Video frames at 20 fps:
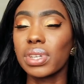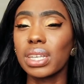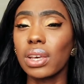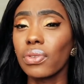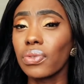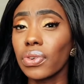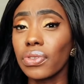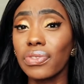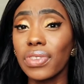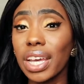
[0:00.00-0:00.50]

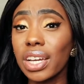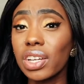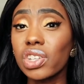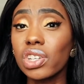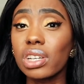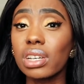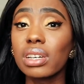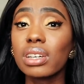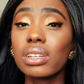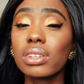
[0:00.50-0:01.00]

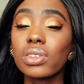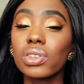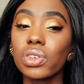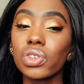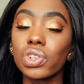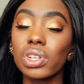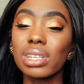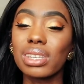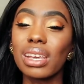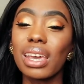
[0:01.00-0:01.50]
self-reflections,
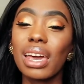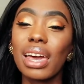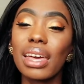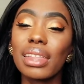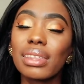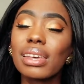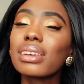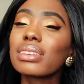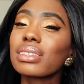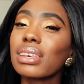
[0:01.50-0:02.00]
or just
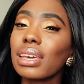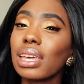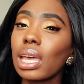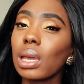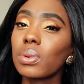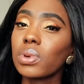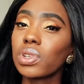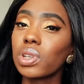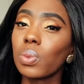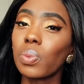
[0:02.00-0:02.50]
things that
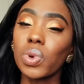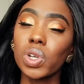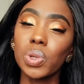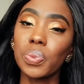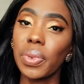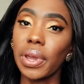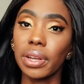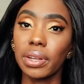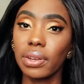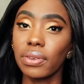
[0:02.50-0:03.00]
came into
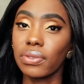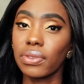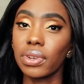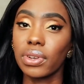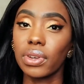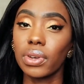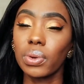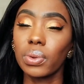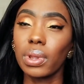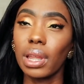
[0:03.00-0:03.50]
perspective
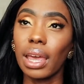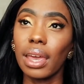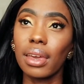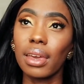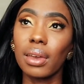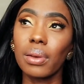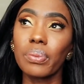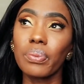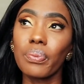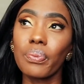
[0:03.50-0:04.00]
to you,
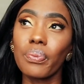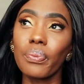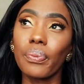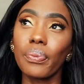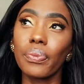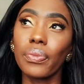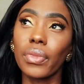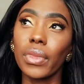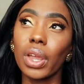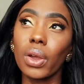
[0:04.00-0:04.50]
like
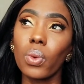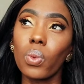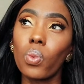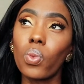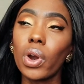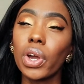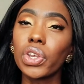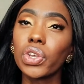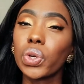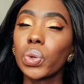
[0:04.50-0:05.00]

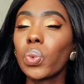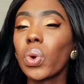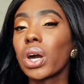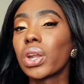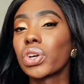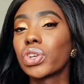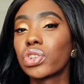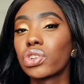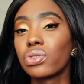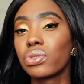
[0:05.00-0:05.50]
what you
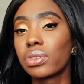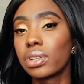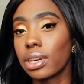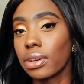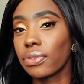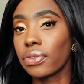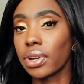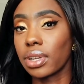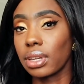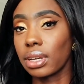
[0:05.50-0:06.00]
want to do
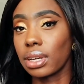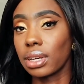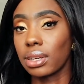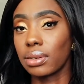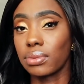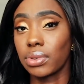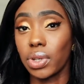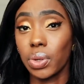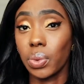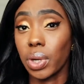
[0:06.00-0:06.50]

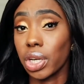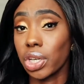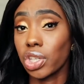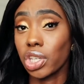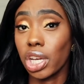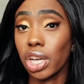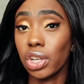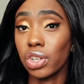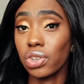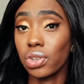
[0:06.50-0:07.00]
differently. Do you want to
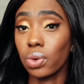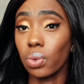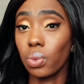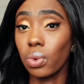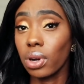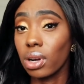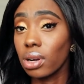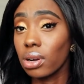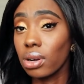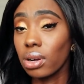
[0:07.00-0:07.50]
change the
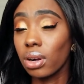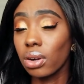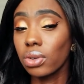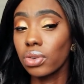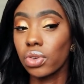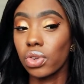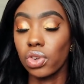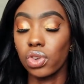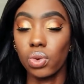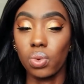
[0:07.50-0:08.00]

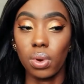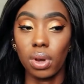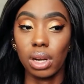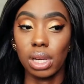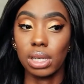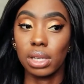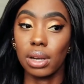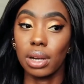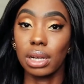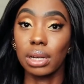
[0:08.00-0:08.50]
world? Do you want
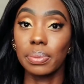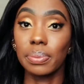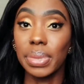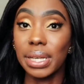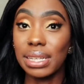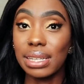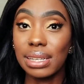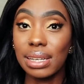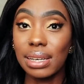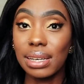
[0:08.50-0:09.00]
to start a
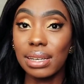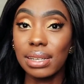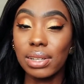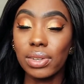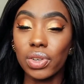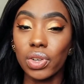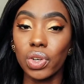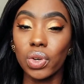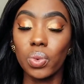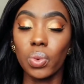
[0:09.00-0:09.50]
business?
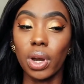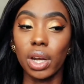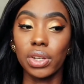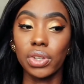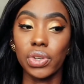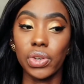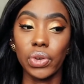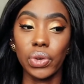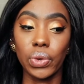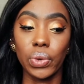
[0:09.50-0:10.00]
Do you
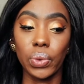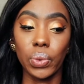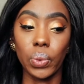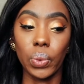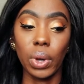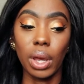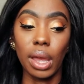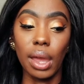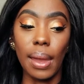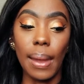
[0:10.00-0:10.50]
want to